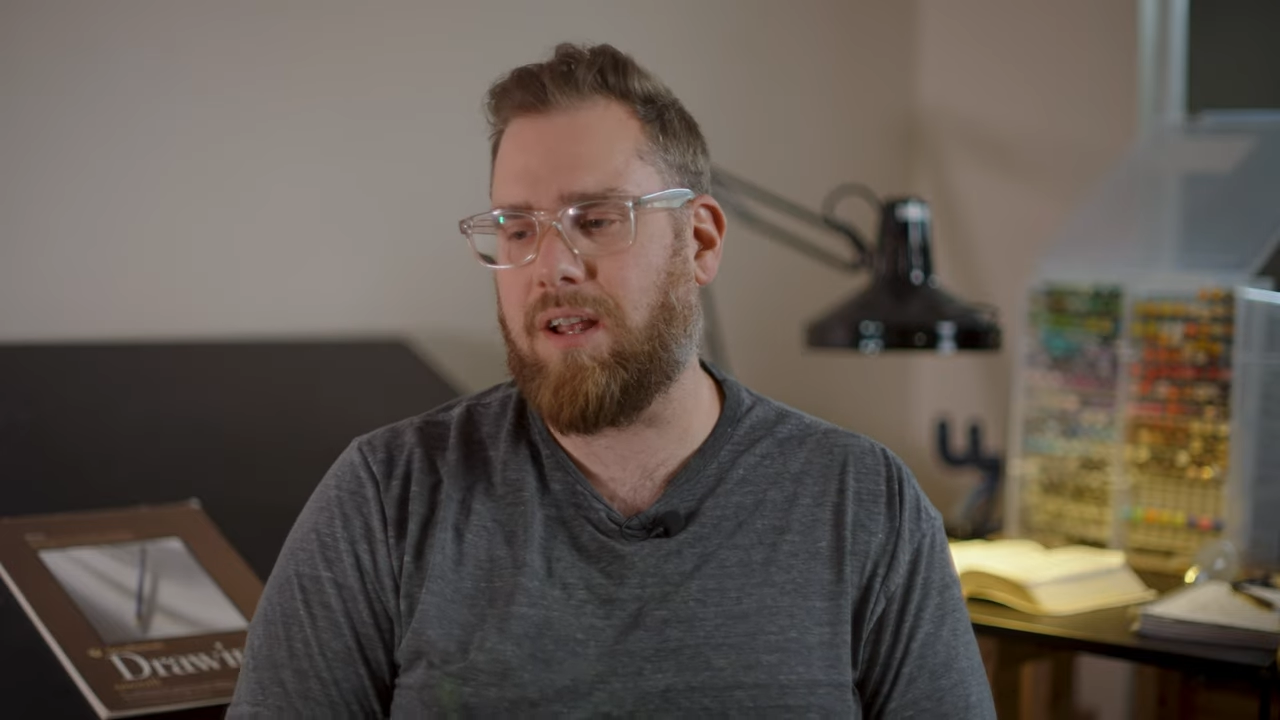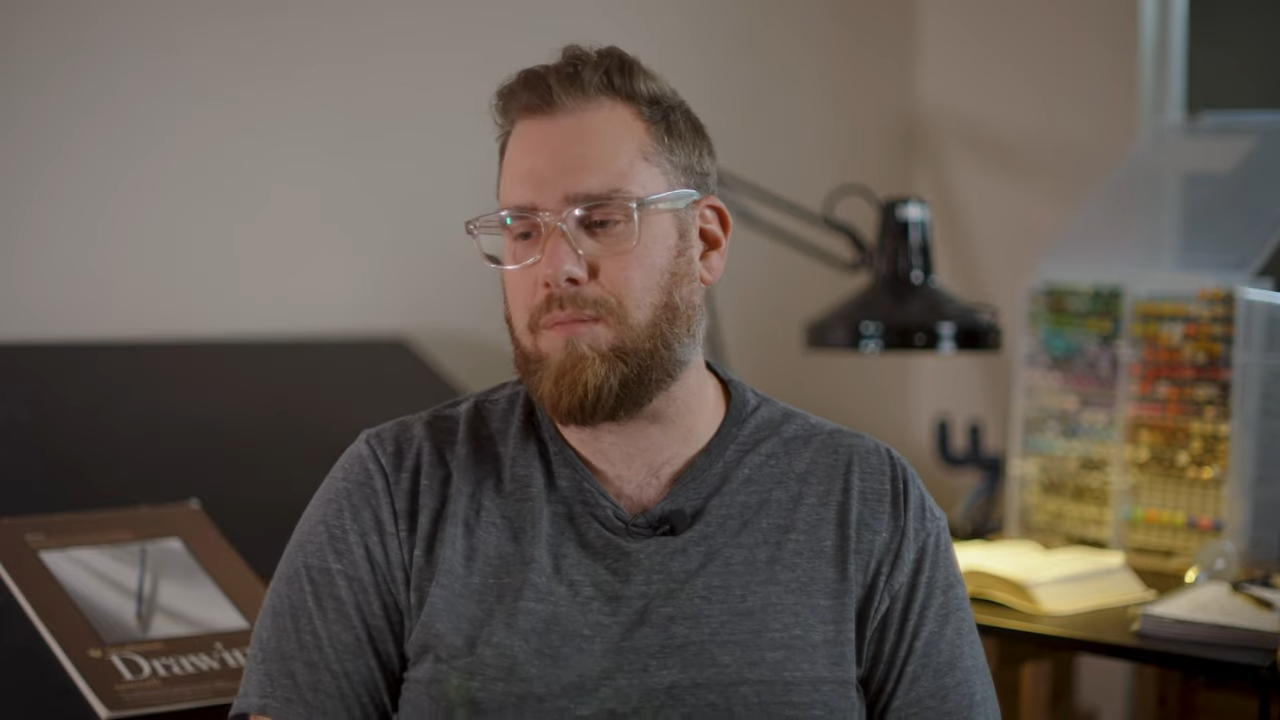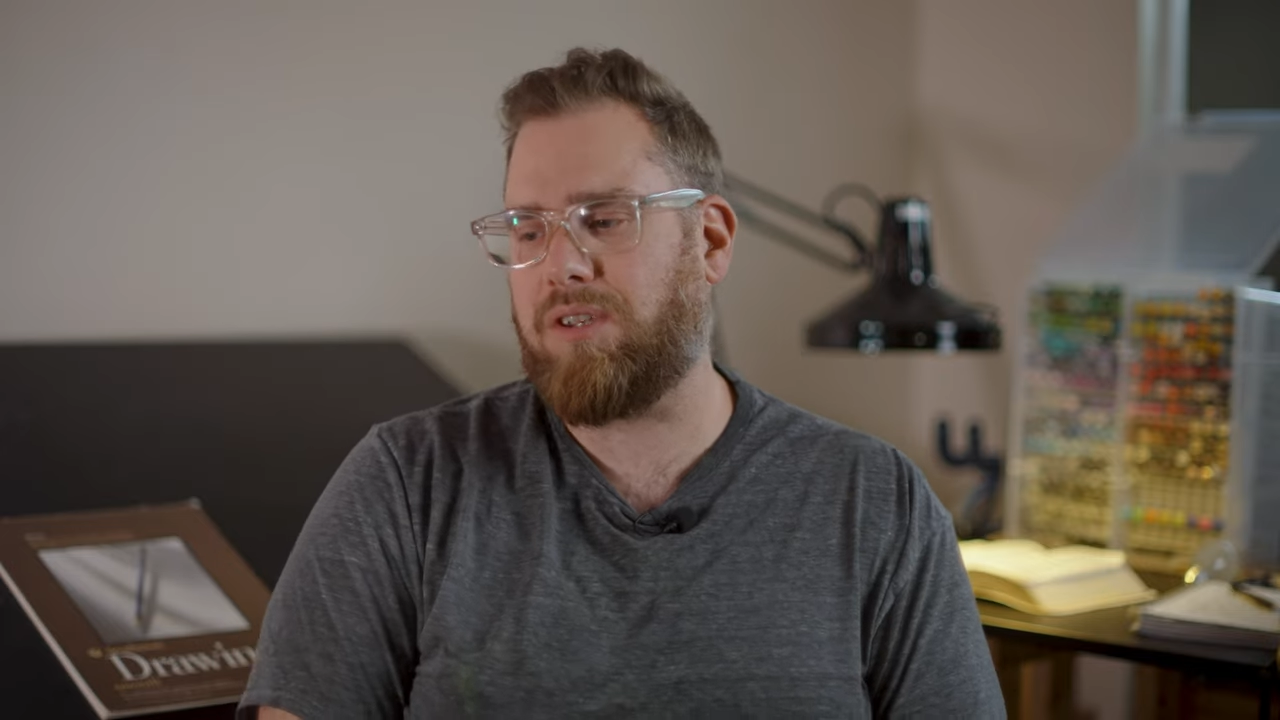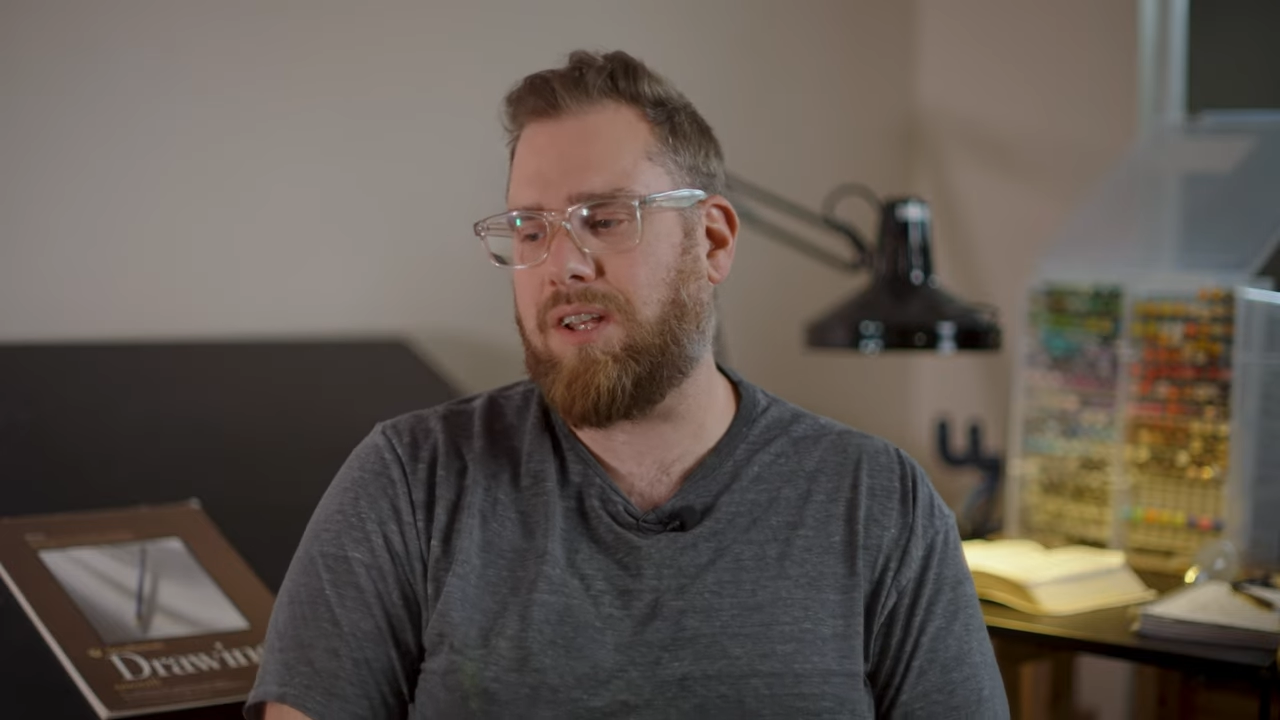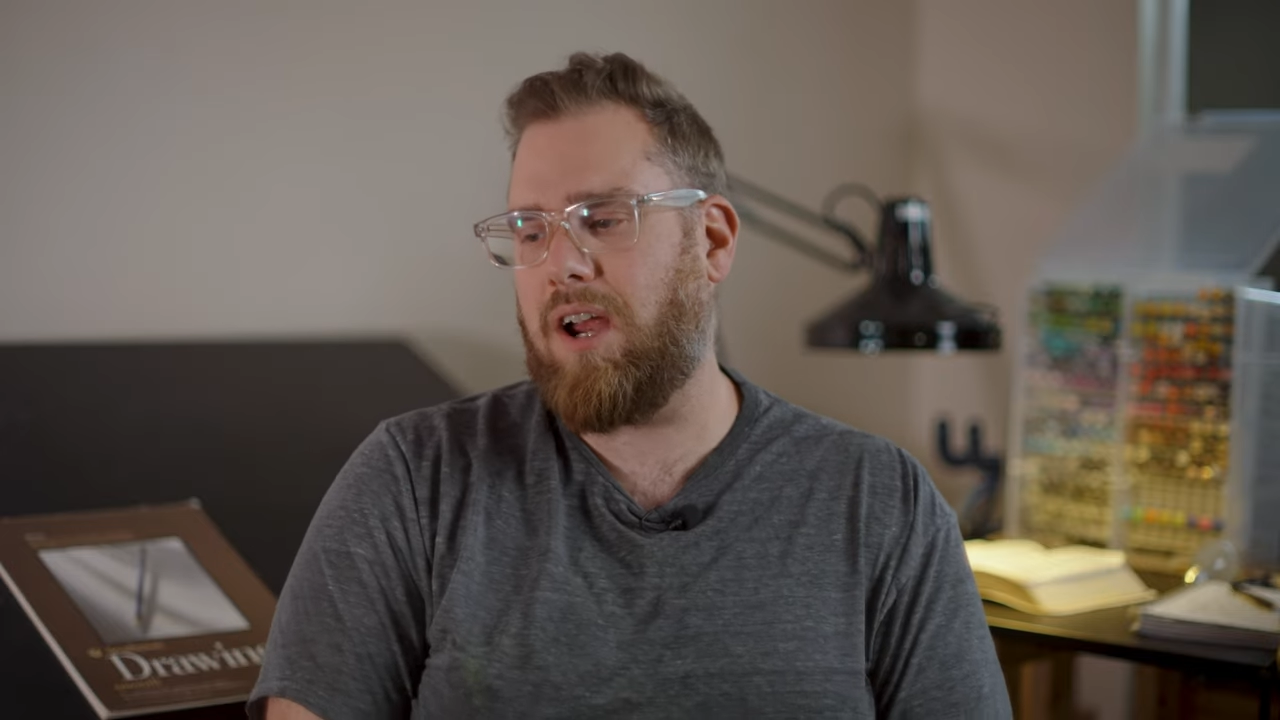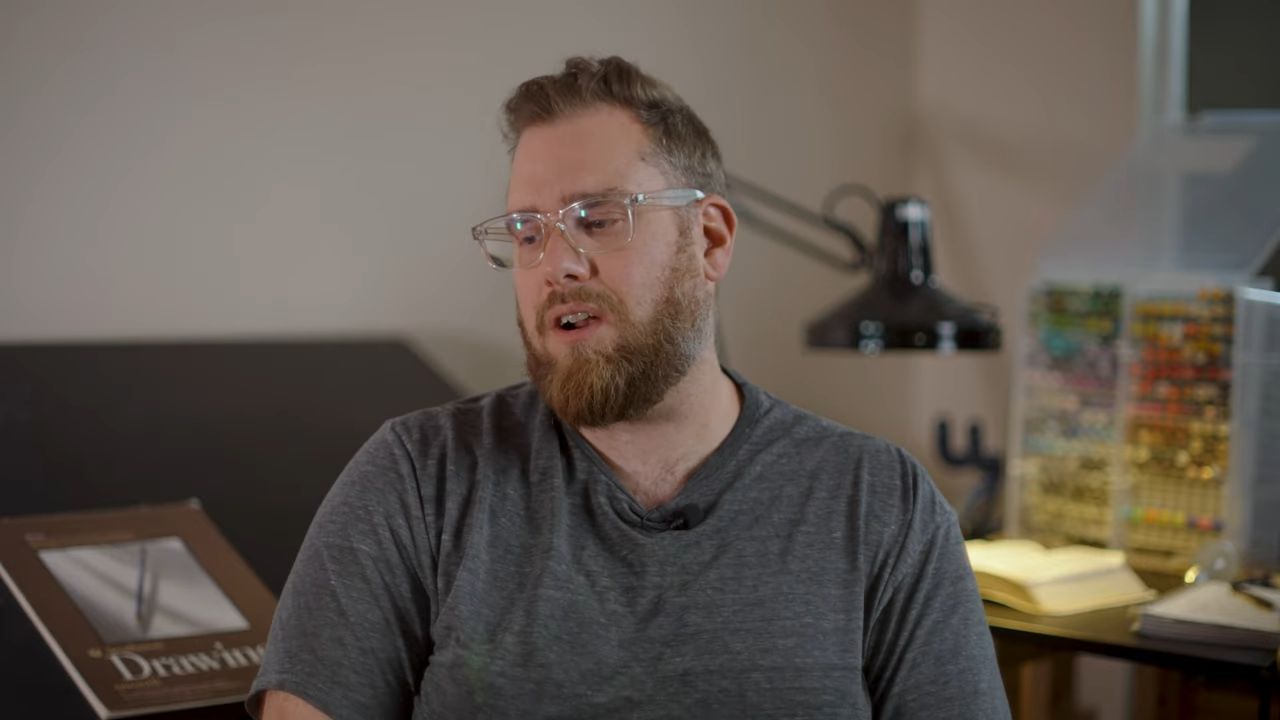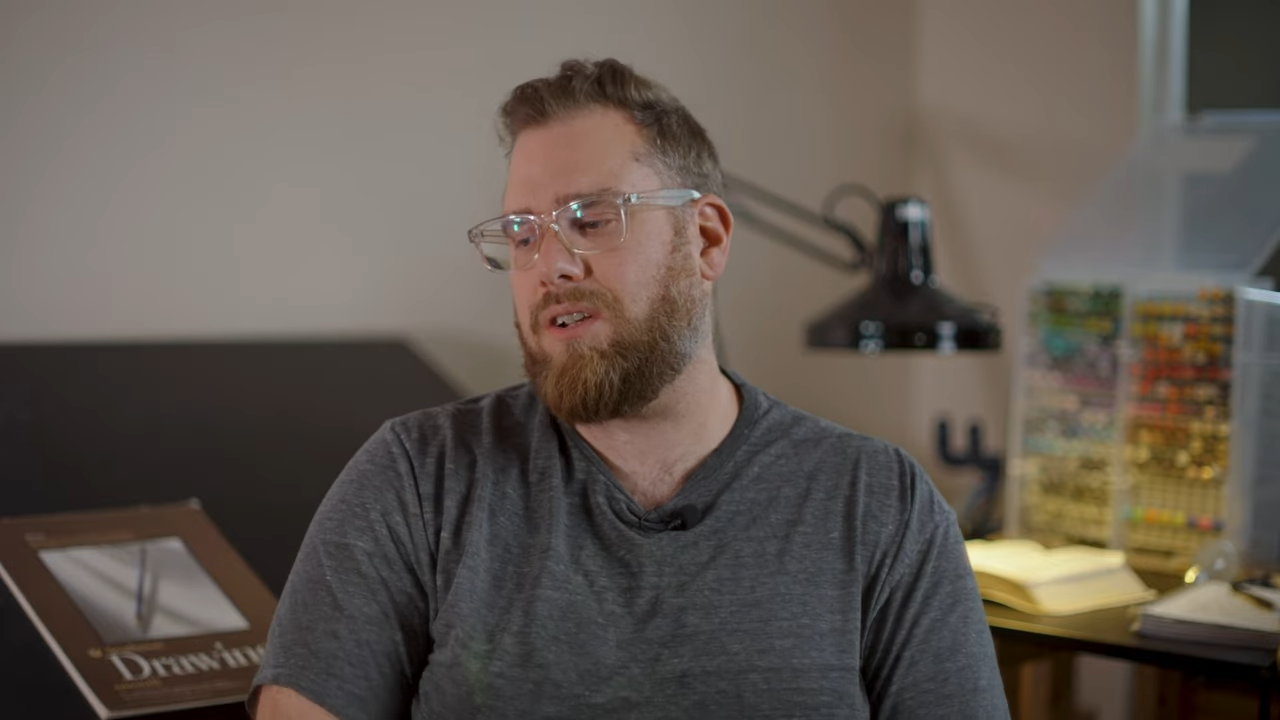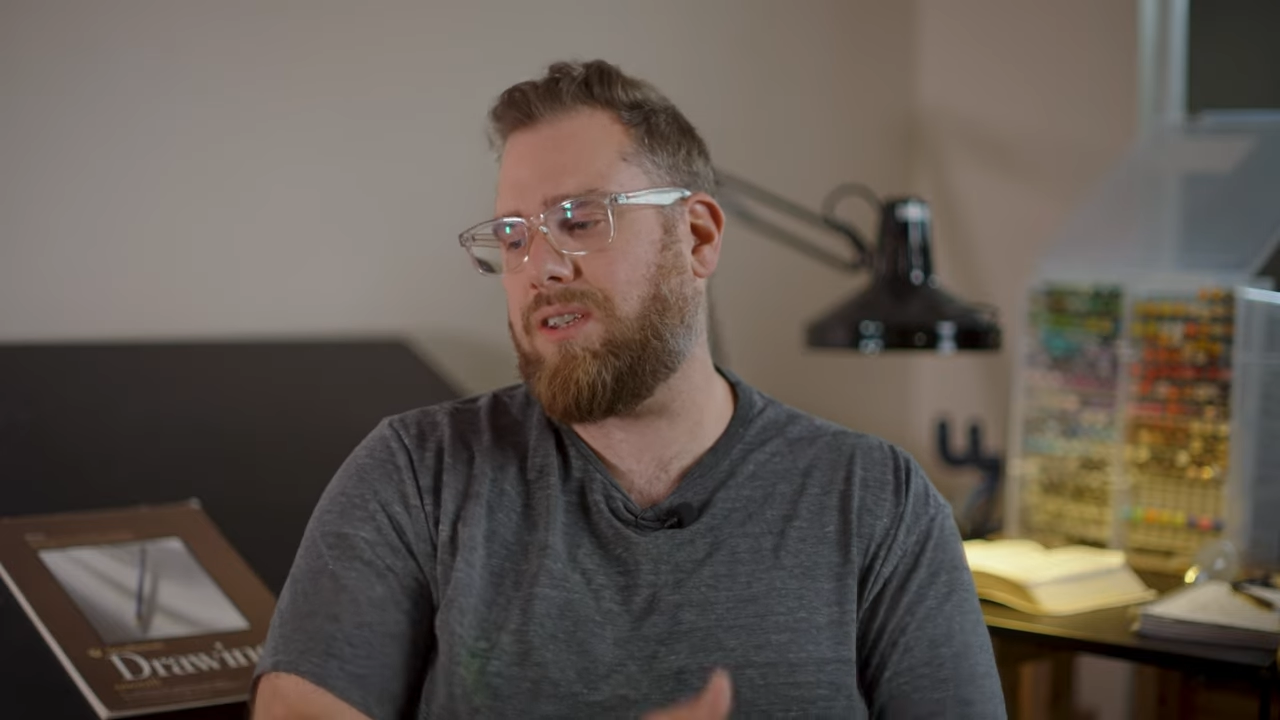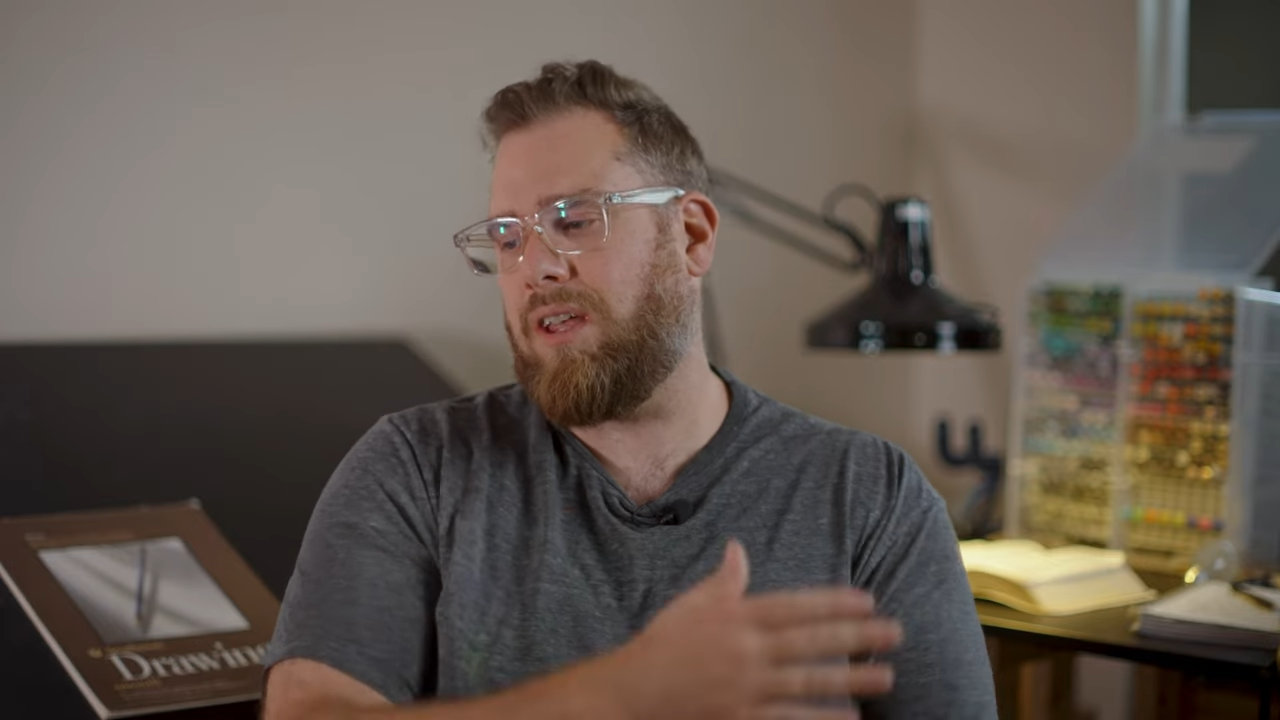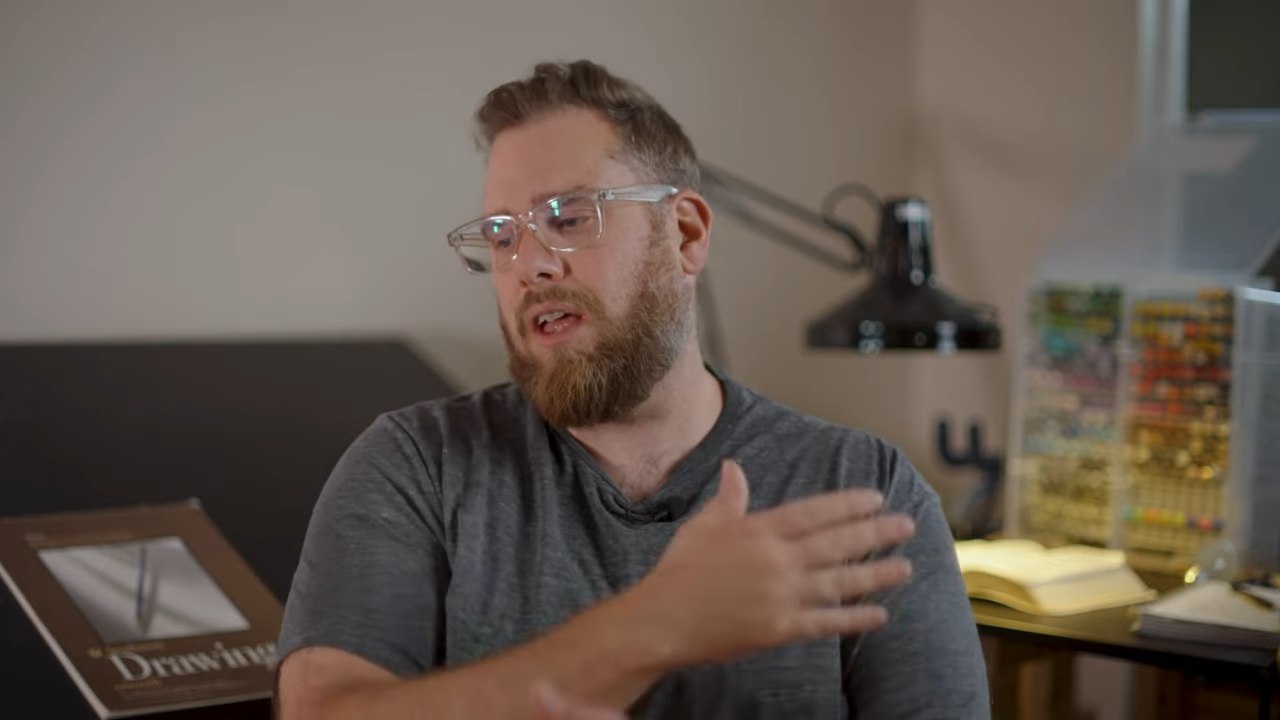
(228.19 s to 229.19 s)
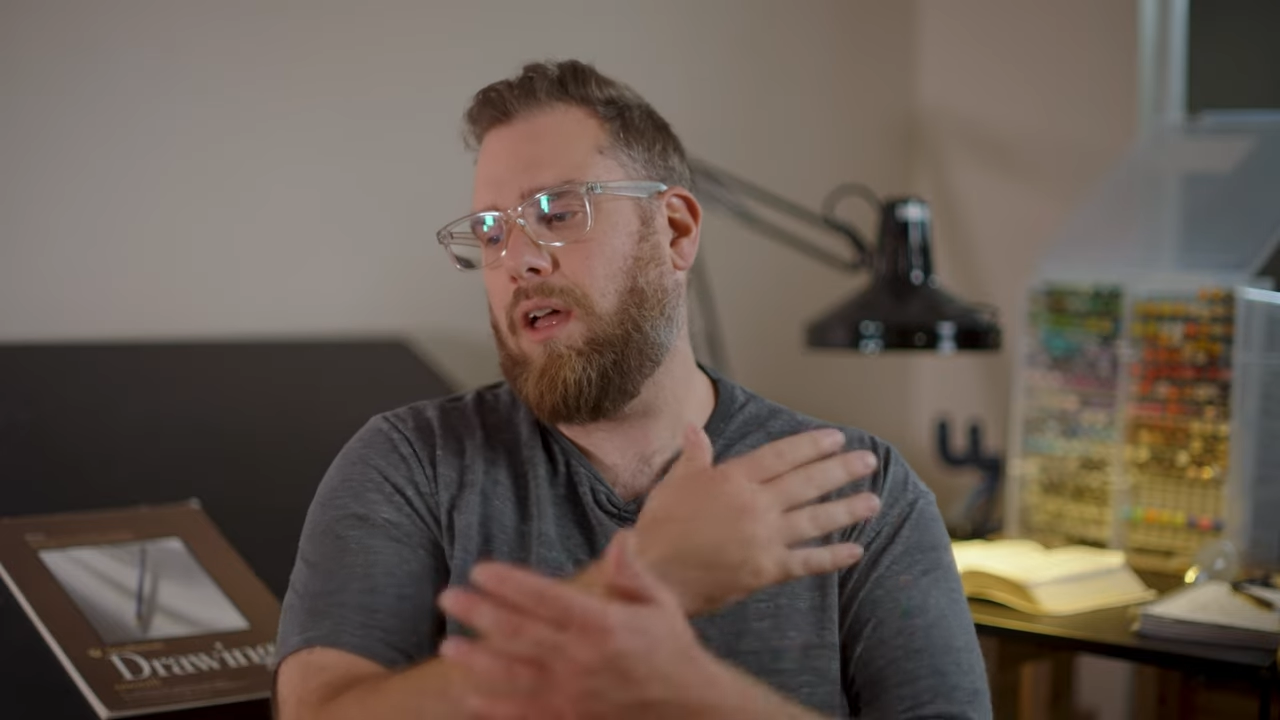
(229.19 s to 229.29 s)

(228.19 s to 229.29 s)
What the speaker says: upstairs.